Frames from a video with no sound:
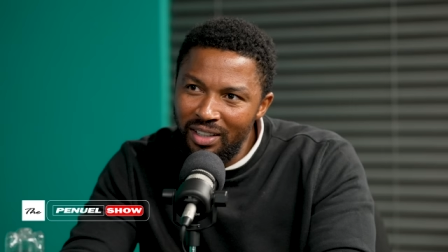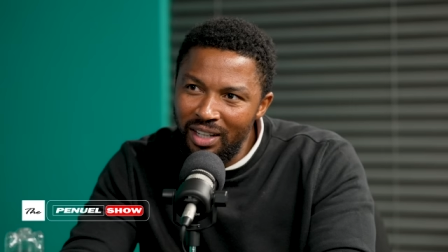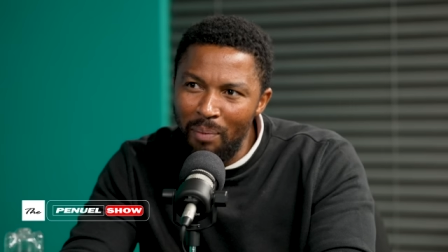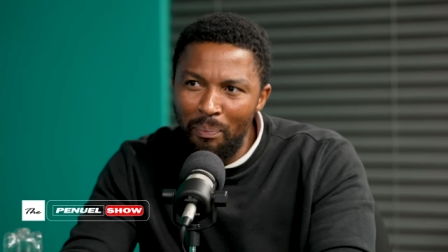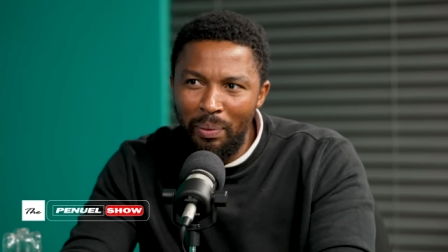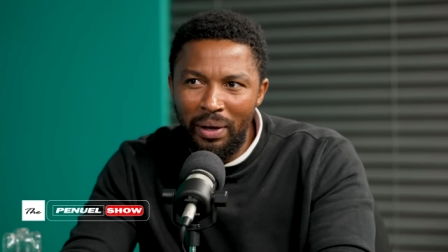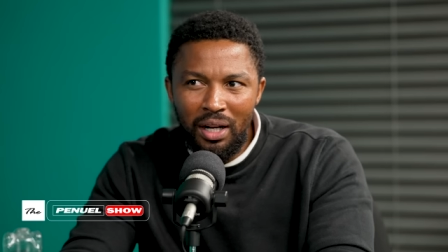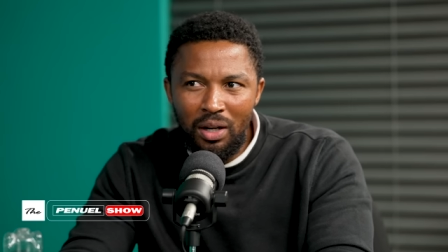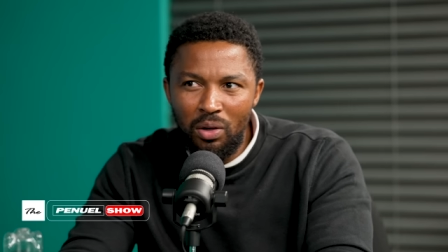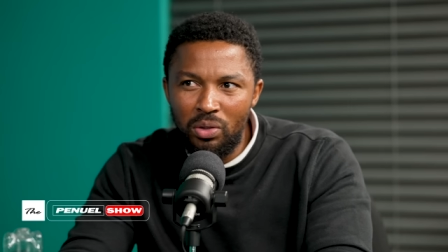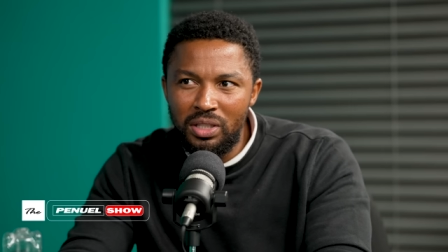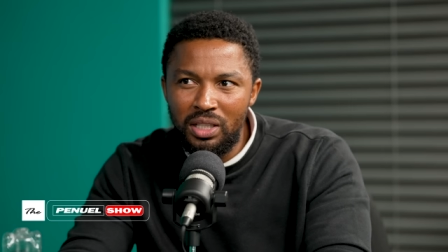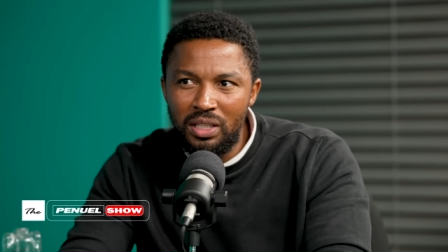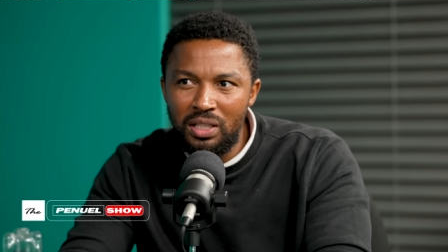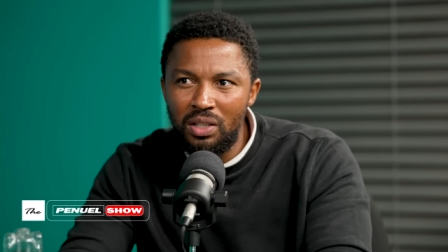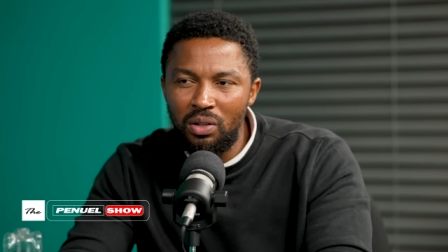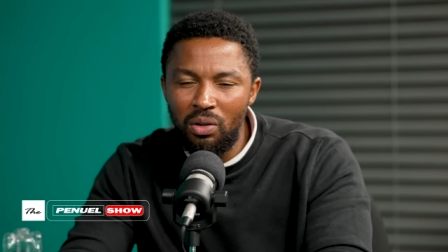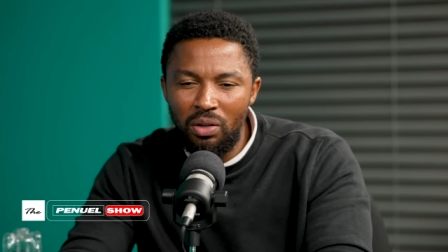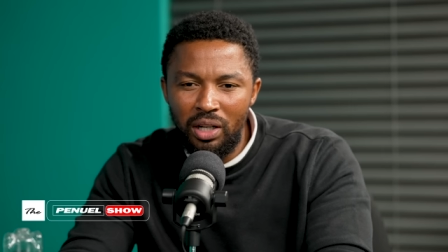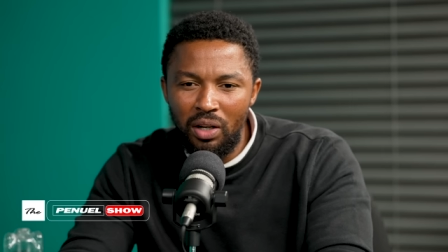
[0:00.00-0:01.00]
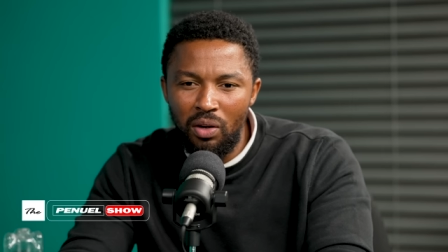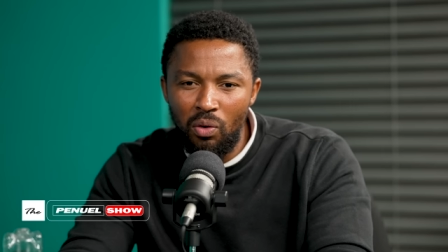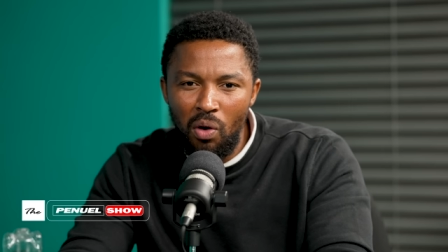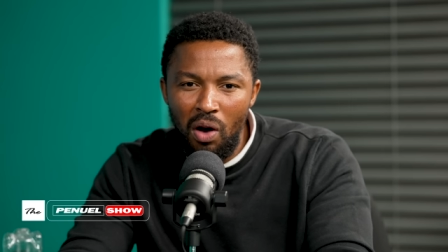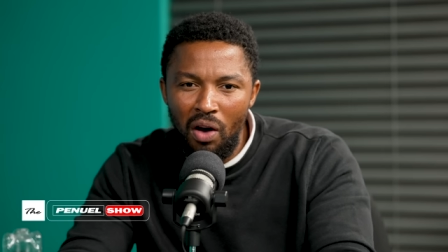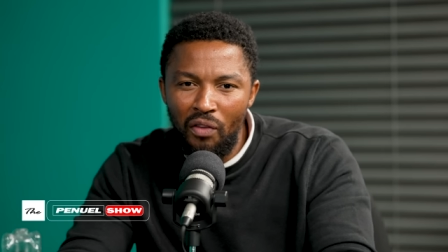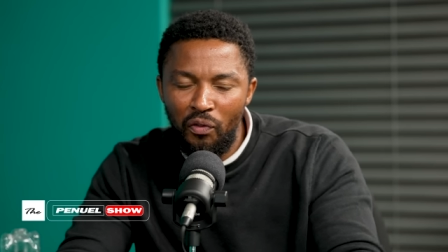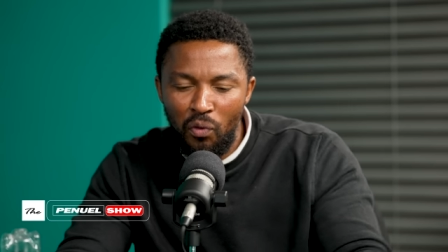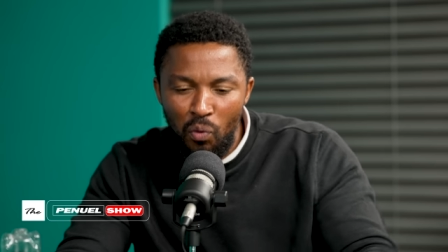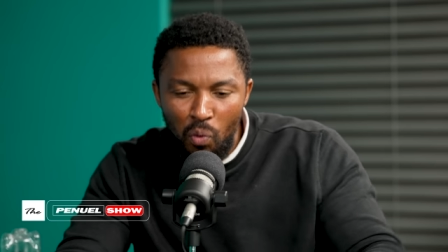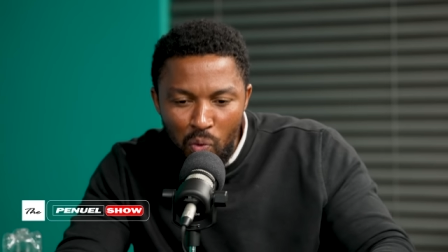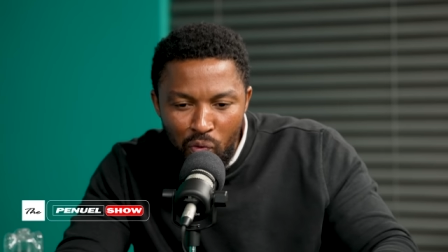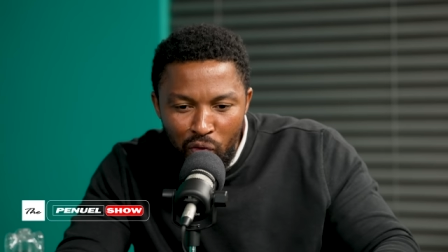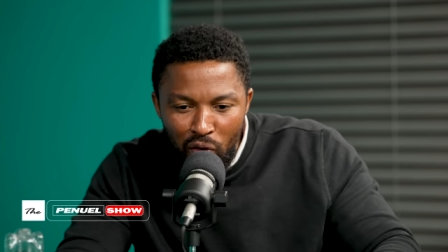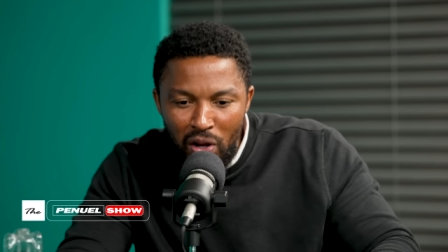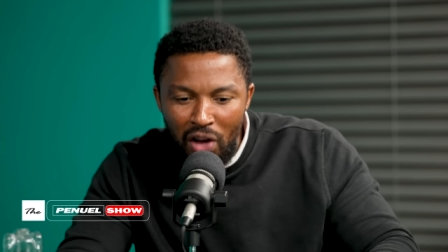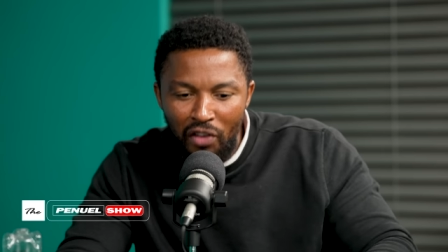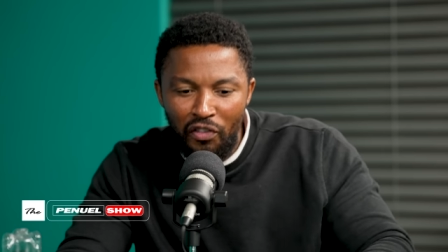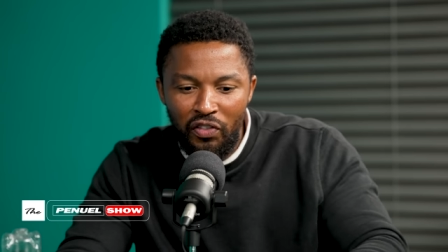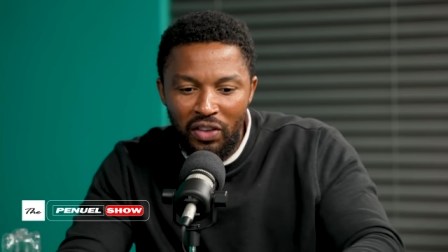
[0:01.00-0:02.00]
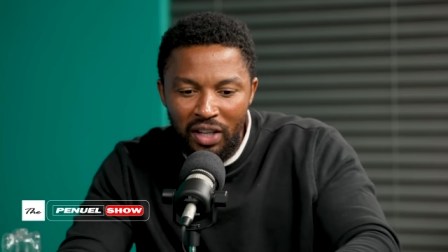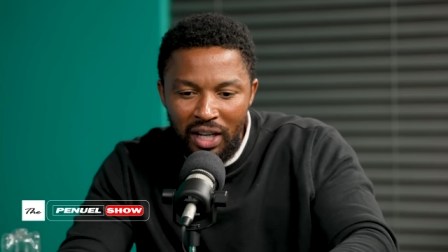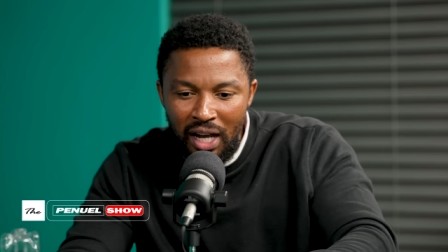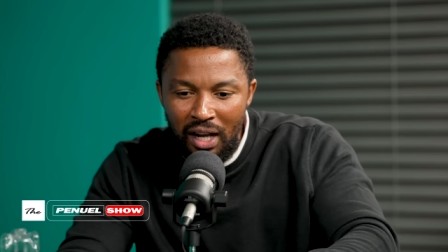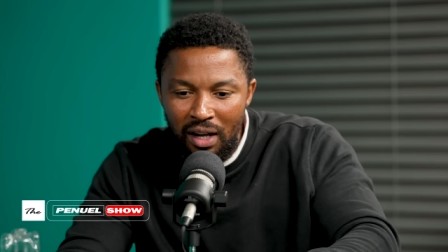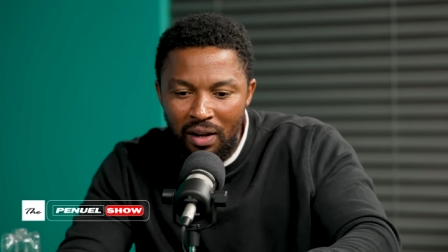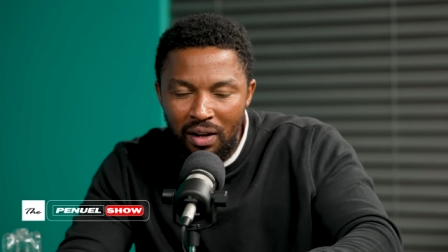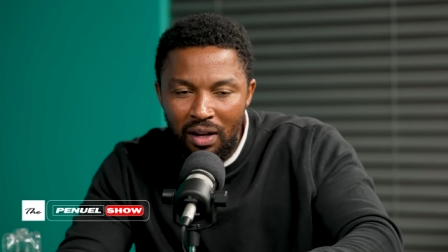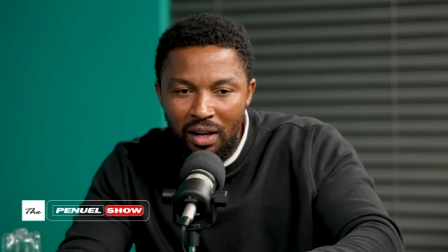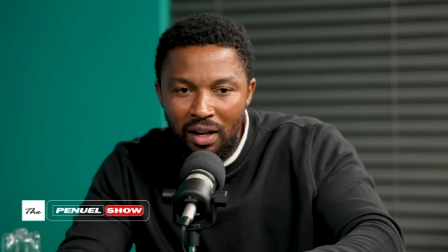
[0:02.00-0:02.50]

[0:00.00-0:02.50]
Nampere Lucisi Lona, Uvula figure,